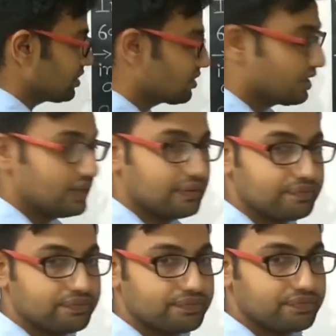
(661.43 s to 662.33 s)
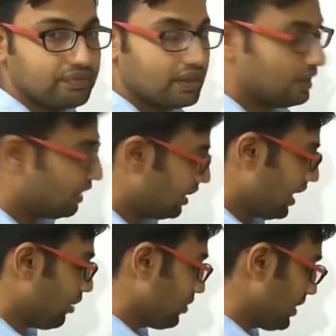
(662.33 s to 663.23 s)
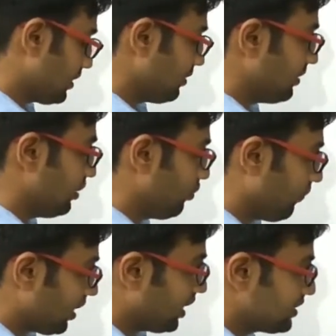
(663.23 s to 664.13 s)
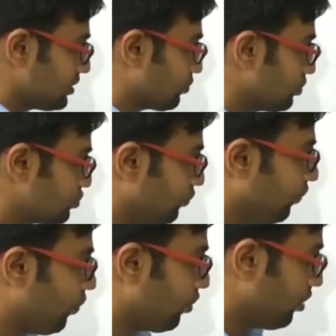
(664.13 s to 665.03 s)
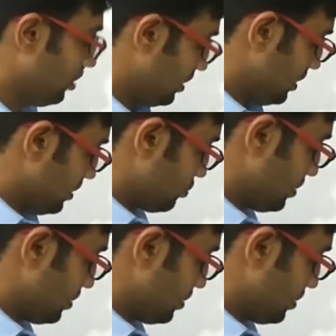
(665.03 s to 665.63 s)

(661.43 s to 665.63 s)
plus 3. Now take the value of r is equals to 4. So